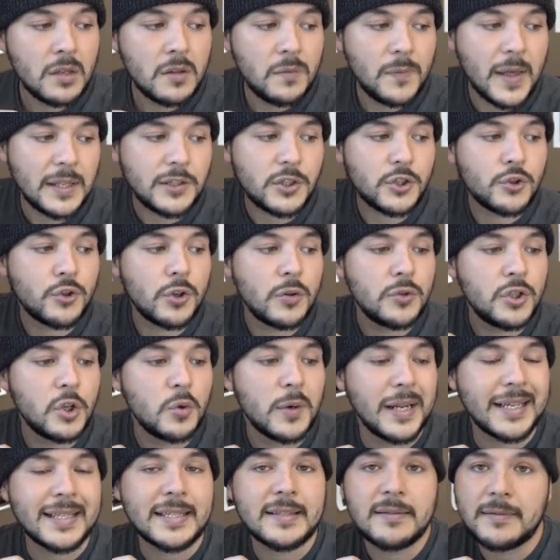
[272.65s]
That's true to
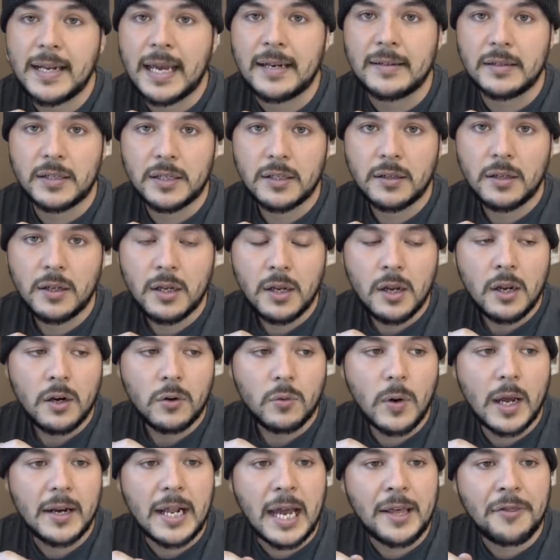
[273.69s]
an extent,
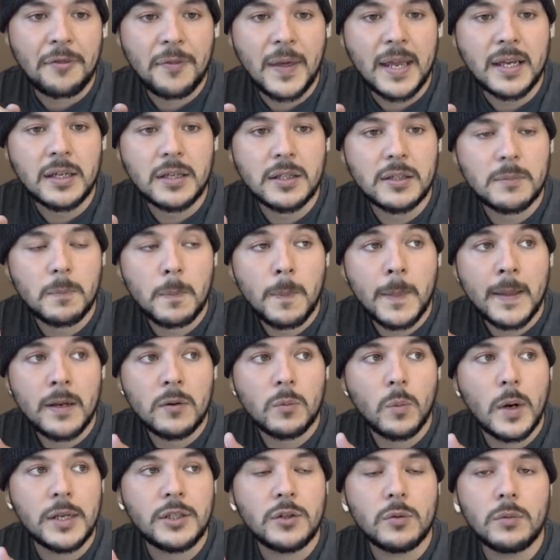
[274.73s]
right? I think
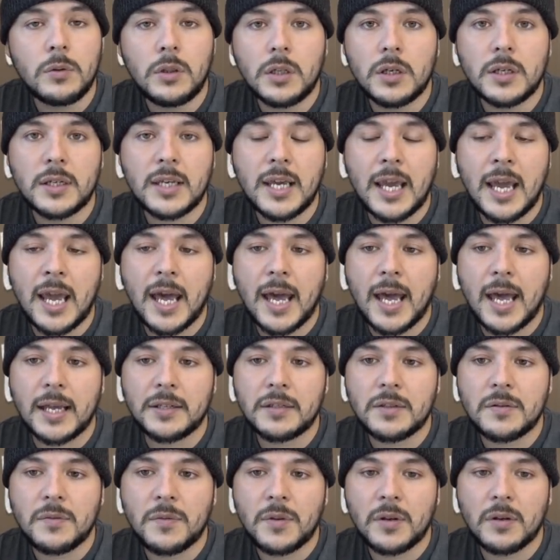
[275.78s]
when you look
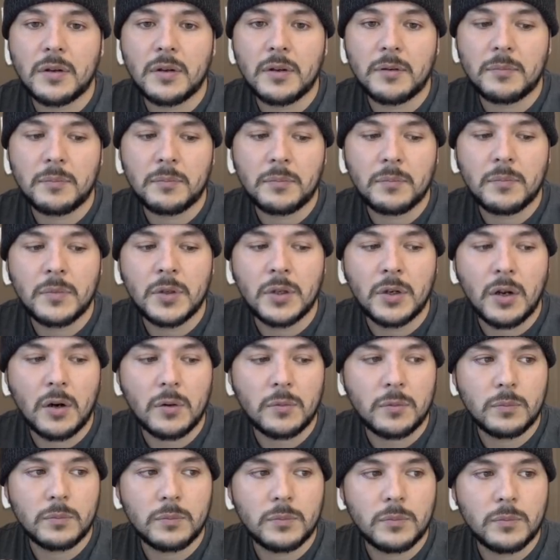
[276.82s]
at the, you
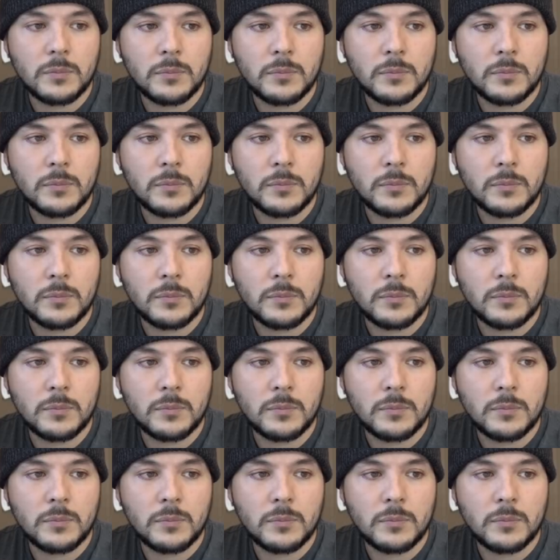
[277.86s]
know,